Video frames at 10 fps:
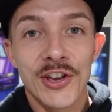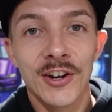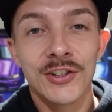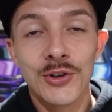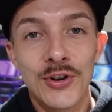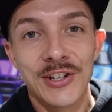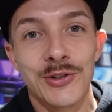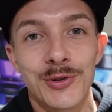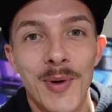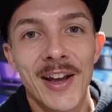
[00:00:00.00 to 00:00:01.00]
you gotta do
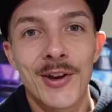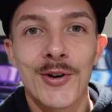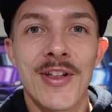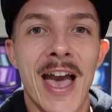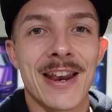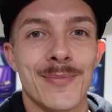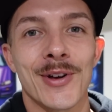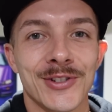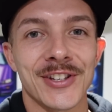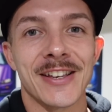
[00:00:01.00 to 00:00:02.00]
is use my code
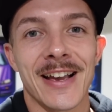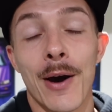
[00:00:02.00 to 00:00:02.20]
ADAMLZ.